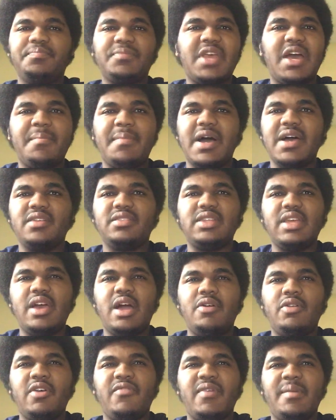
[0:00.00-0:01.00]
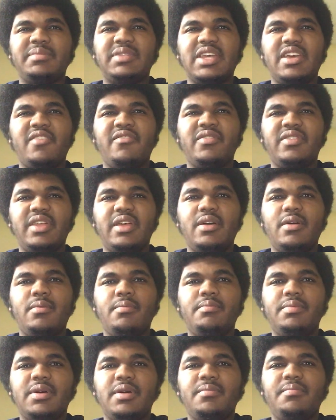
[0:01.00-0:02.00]
don't know if I'm thinking of
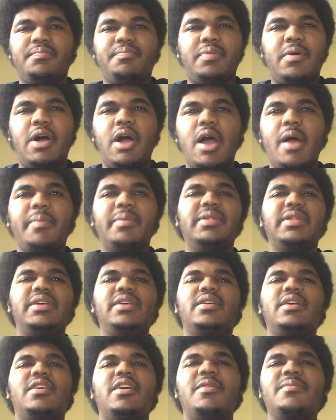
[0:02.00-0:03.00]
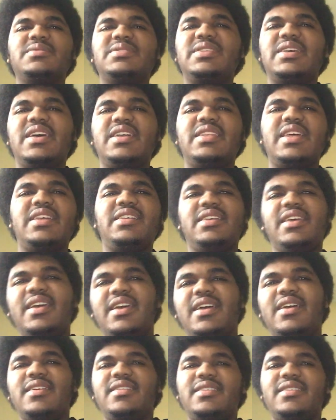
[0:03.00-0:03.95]
them, but probably. You know what I'm saying? That yeah.